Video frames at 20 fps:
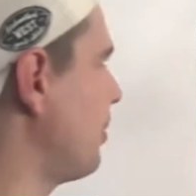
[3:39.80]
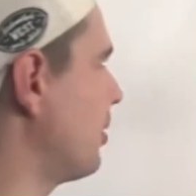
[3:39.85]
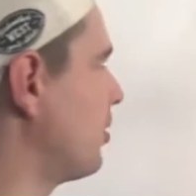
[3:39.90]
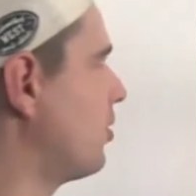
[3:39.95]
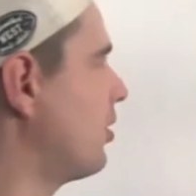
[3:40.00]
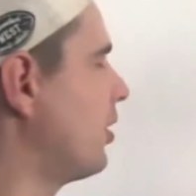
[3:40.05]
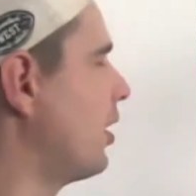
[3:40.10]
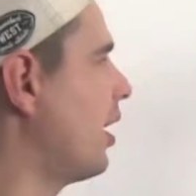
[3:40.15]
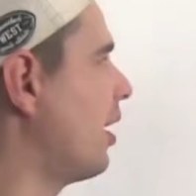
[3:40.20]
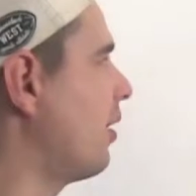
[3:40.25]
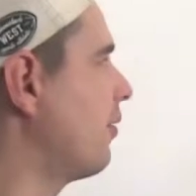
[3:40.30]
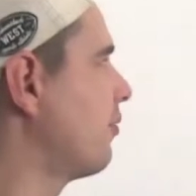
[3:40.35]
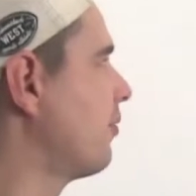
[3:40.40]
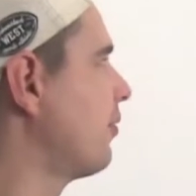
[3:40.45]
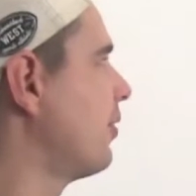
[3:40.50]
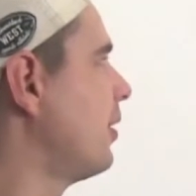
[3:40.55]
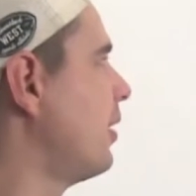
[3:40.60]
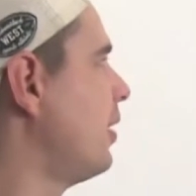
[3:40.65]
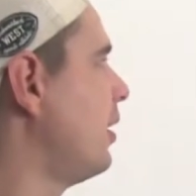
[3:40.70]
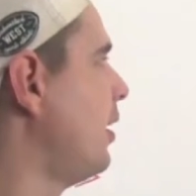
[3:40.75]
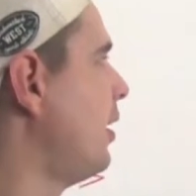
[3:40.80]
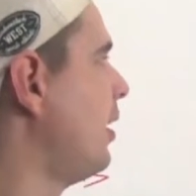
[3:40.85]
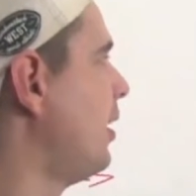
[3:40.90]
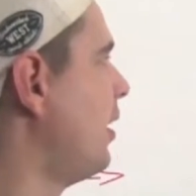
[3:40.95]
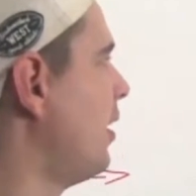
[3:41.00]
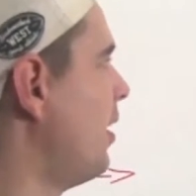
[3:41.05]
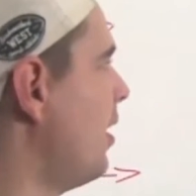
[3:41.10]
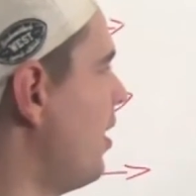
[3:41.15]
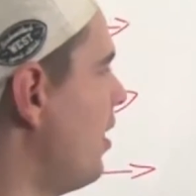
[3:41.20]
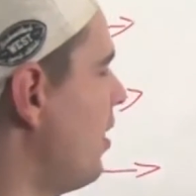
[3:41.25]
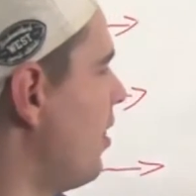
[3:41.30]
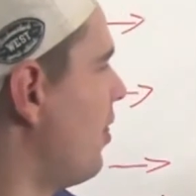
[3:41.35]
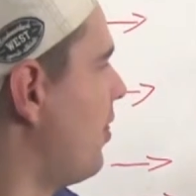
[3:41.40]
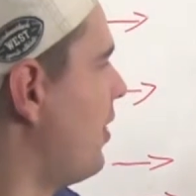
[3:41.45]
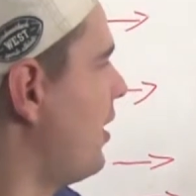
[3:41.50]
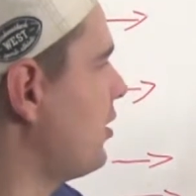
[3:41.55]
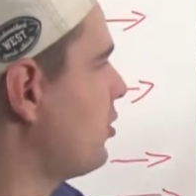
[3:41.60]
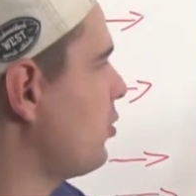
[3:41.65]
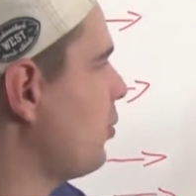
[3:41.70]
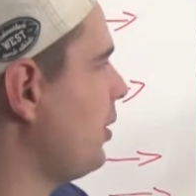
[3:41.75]
WTF.
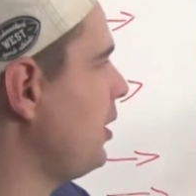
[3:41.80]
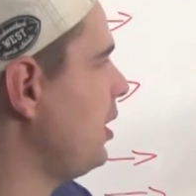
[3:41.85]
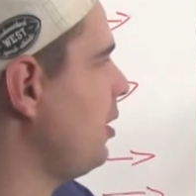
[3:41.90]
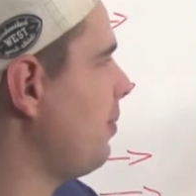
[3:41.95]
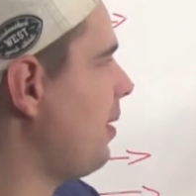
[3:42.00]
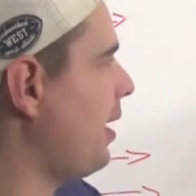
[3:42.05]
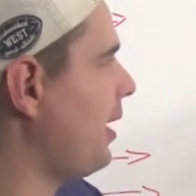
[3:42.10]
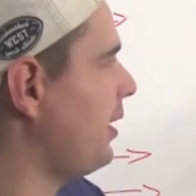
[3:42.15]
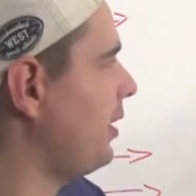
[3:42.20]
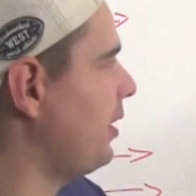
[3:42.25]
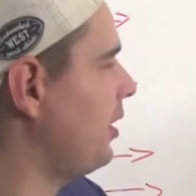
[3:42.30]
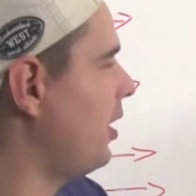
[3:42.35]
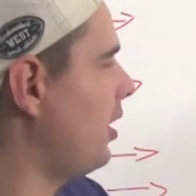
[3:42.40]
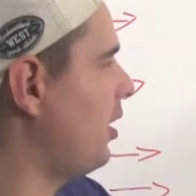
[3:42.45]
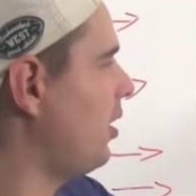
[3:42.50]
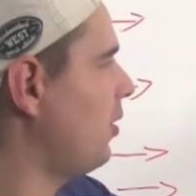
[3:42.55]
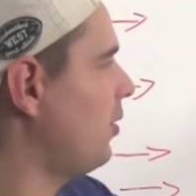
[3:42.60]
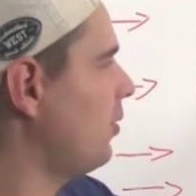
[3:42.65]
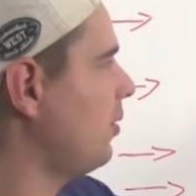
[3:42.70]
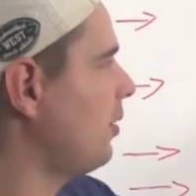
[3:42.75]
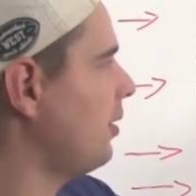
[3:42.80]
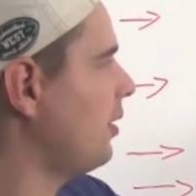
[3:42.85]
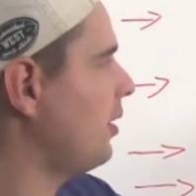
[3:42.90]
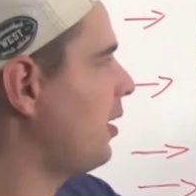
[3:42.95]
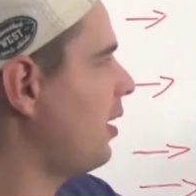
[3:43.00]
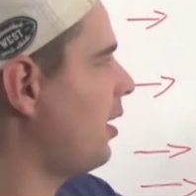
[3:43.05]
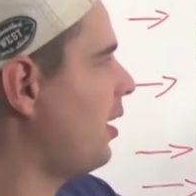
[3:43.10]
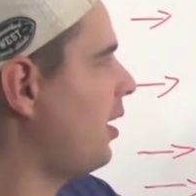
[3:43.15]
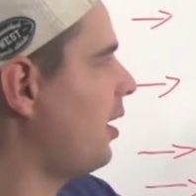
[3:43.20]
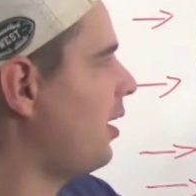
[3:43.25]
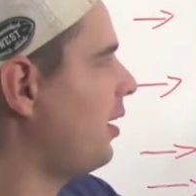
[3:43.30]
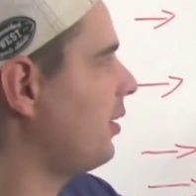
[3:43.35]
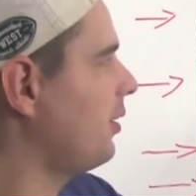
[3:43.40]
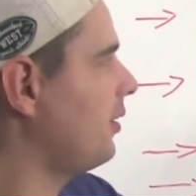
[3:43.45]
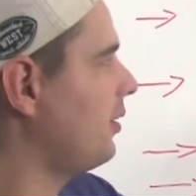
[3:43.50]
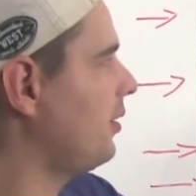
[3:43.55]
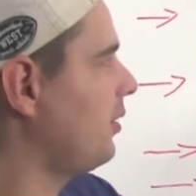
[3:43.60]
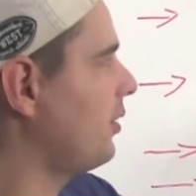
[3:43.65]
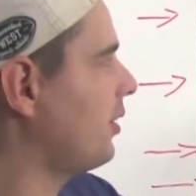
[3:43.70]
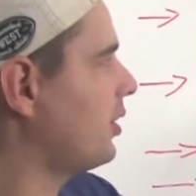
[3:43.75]
This one you might know.
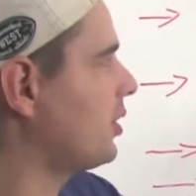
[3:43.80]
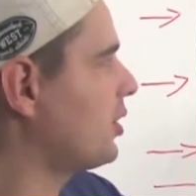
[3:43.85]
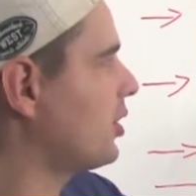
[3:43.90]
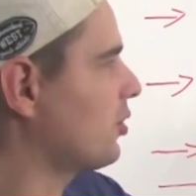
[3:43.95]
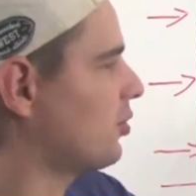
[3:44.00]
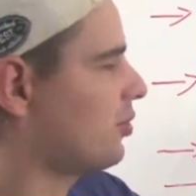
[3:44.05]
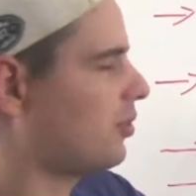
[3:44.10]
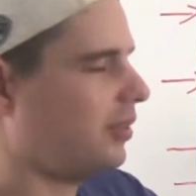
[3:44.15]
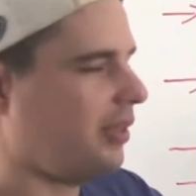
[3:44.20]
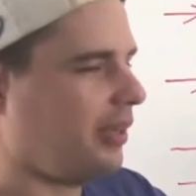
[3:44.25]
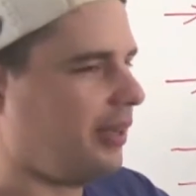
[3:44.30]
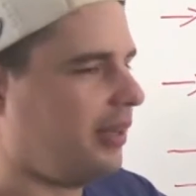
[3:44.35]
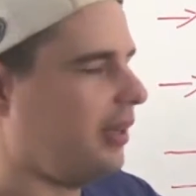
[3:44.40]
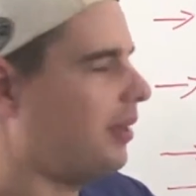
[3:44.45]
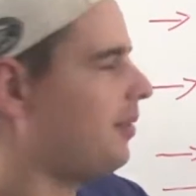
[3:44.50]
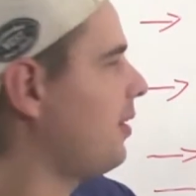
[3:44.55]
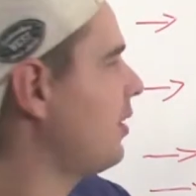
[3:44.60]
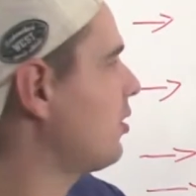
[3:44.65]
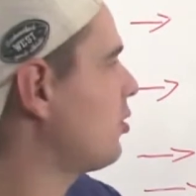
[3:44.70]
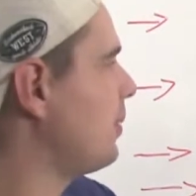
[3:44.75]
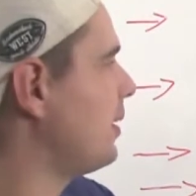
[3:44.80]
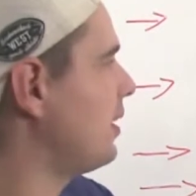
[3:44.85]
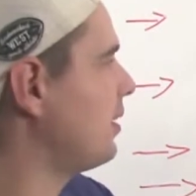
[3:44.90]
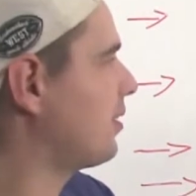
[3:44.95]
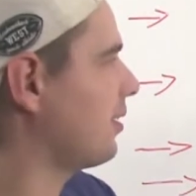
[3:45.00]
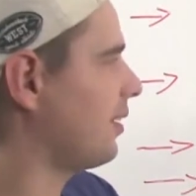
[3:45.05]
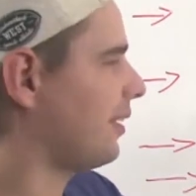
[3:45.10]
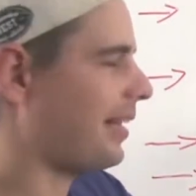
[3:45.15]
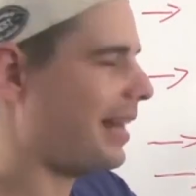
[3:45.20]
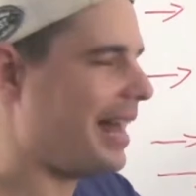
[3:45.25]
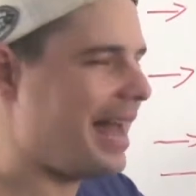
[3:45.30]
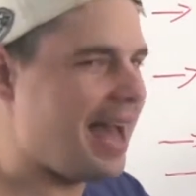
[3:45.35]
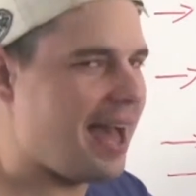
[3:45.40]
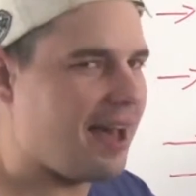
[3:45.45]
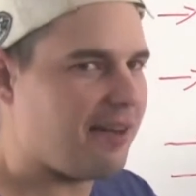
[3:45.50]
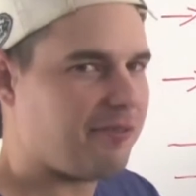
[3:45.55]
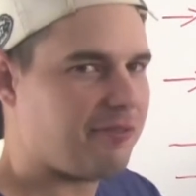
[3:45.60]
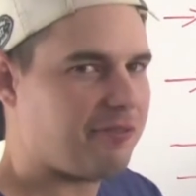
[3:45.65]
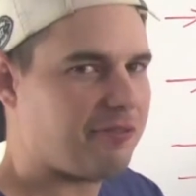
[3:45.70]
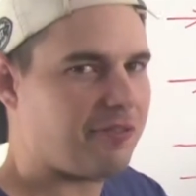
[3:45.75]
You can just, this means
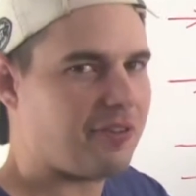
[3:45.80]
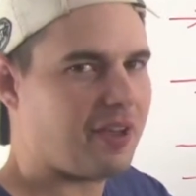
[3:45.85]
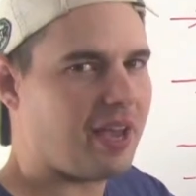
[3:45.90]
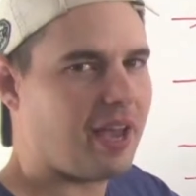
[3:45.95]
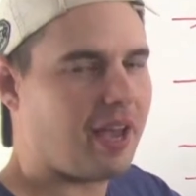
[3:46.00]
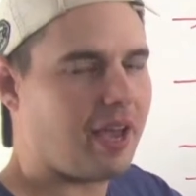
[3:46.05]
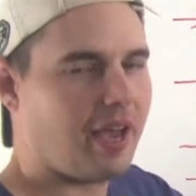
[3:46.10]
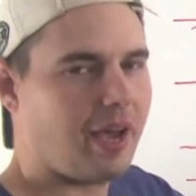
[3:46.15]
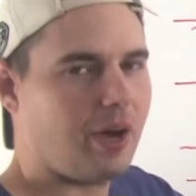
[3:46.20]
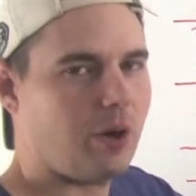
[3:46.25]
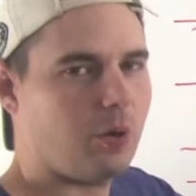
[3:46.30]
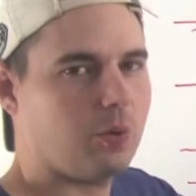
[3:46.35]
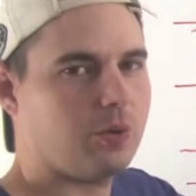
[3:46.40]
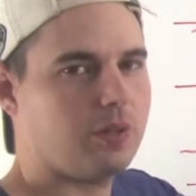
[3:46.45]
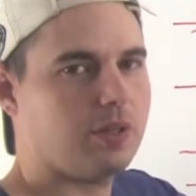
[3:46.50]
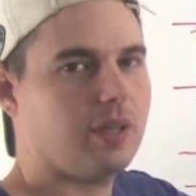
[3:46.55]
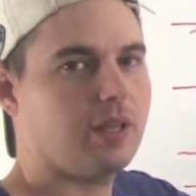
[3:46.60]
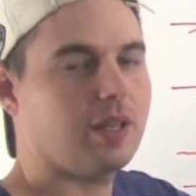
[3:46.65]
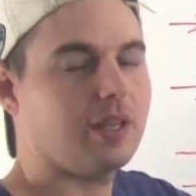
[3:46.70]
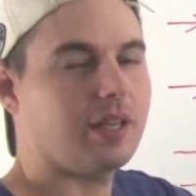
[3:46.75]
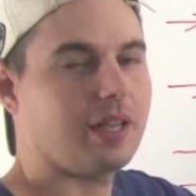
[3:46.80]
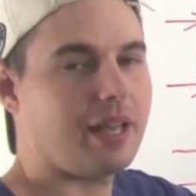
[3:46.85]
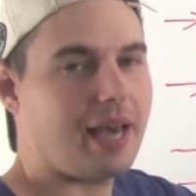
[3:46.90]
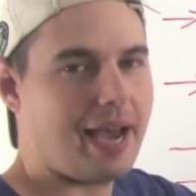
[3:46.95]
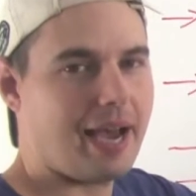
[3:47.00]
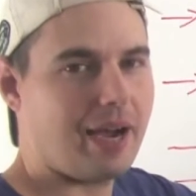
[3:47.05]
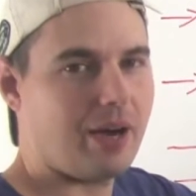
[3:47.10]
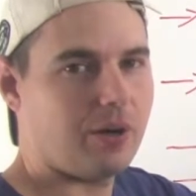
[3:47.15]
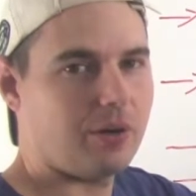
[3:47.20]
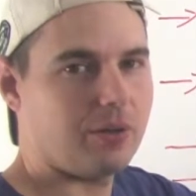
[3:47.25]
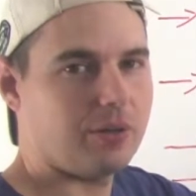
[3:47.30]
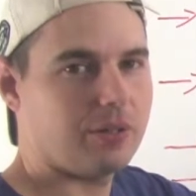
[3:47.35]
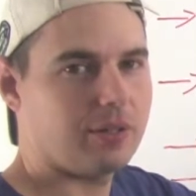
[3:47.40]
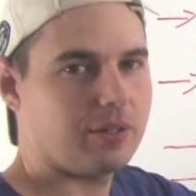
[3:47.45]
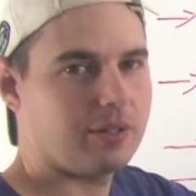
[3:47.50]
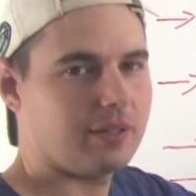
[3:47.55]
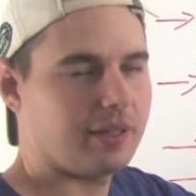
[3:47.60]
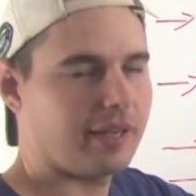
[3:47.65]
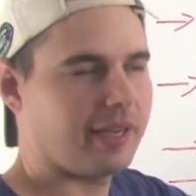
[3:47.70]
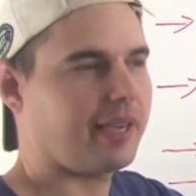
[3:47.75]
laugh out loud.
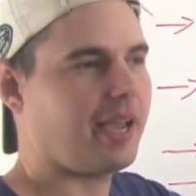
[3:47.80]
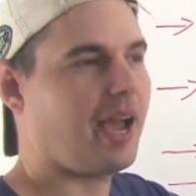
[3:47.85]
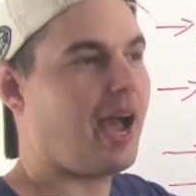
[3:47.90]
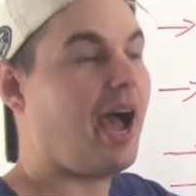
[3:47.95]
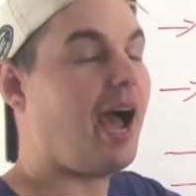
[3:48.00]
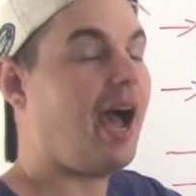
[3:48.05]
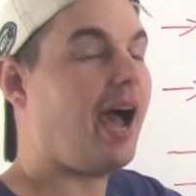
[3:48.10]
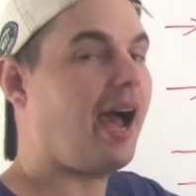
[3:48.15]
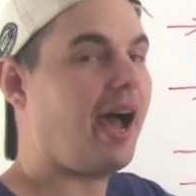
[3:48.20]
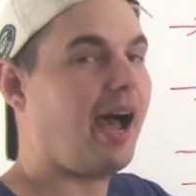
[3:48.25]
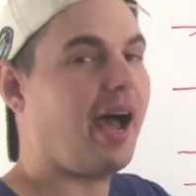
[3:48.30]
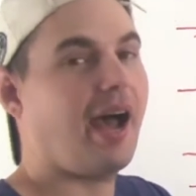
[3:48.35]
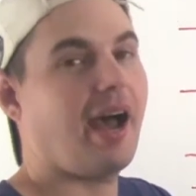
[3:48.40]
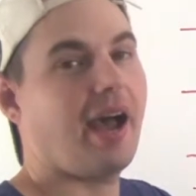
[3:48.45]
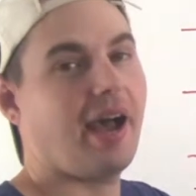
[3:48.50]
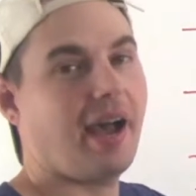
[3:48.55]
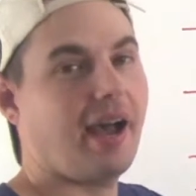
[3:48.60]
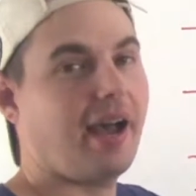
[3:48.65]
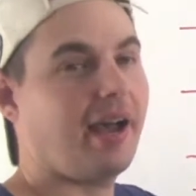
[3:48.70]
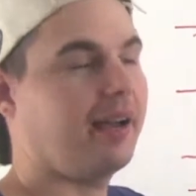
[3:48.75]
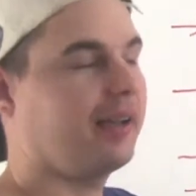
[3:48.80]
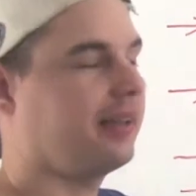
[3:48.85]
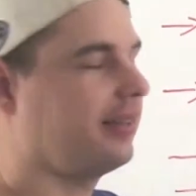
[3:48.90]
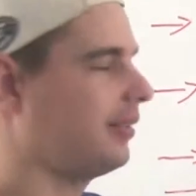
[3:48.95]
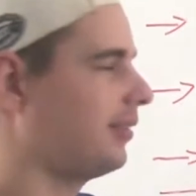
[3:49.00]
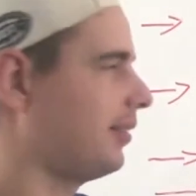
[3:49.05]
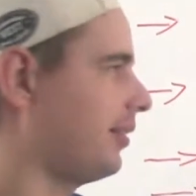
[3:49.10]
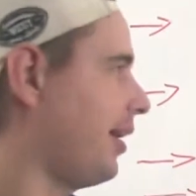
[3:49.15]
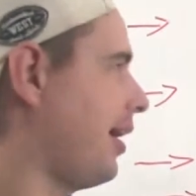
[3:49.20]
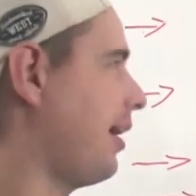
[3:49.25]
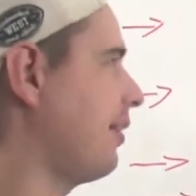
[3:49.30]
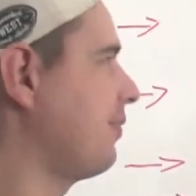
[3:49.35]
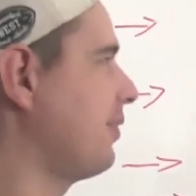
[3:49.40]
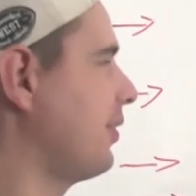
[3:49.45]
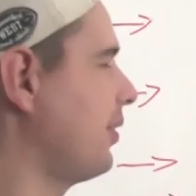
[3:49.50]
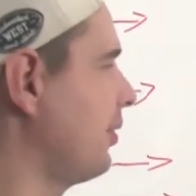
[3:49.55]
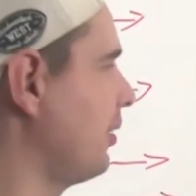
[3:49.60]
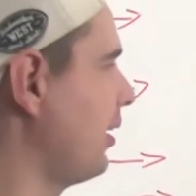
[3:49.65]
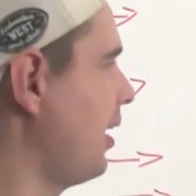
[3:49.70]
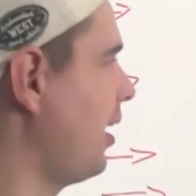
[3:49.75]
Like, ha ha ha, laugh
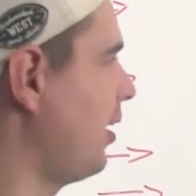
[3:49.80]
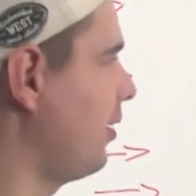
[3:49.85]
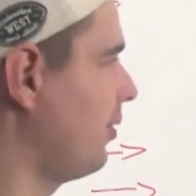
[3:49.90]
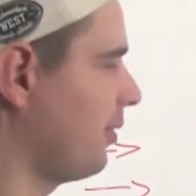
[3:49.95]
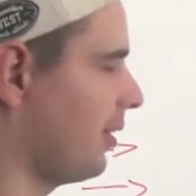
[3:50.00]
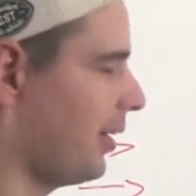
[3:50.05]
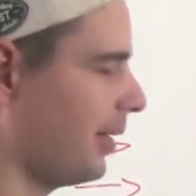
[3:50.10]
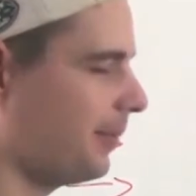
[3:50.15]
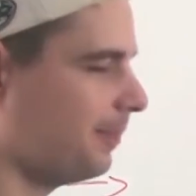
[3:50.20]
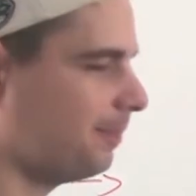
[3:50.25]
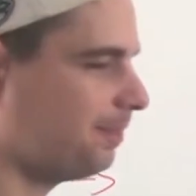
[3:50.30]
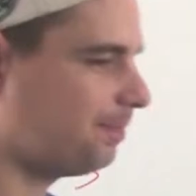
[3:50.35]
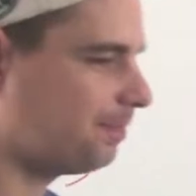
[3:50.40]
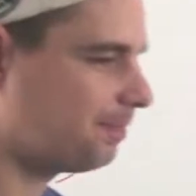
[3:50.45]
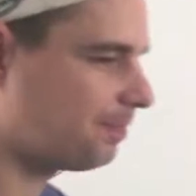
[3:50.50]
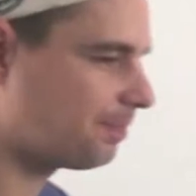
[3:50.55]
out loud, right?